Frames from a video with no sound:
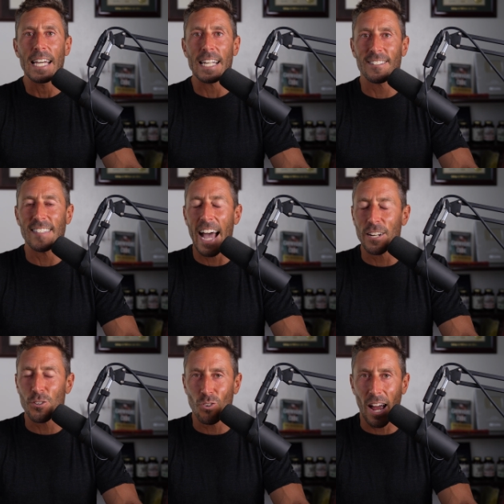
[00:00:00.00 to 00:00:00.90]
in
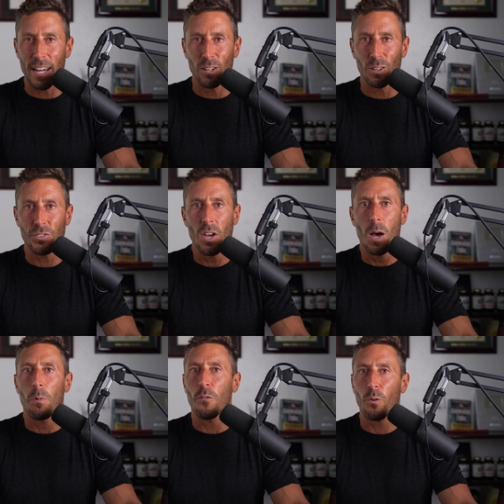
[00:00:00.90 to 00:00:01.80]
statin trials
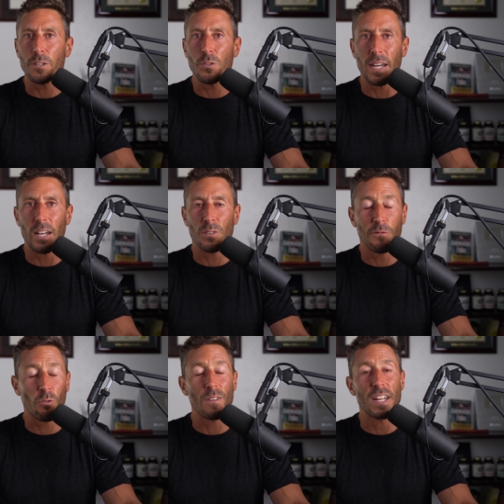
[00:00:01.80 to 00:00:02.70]
before
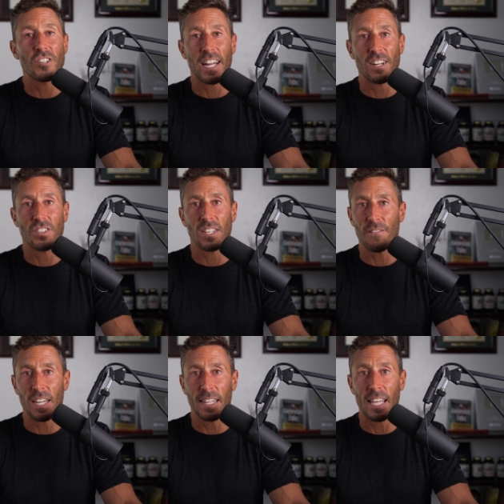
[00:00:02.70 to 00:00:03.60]
2004 that changed
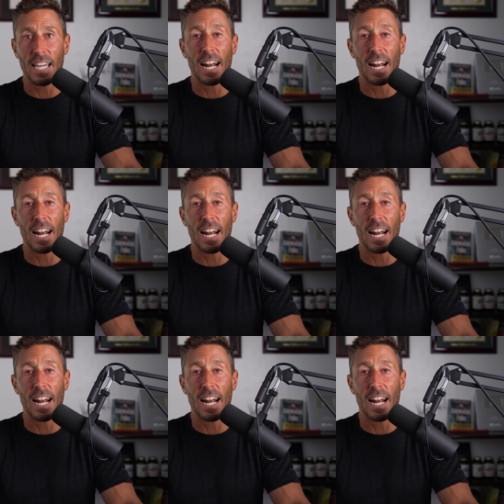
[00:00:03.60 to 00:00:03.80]
significantly.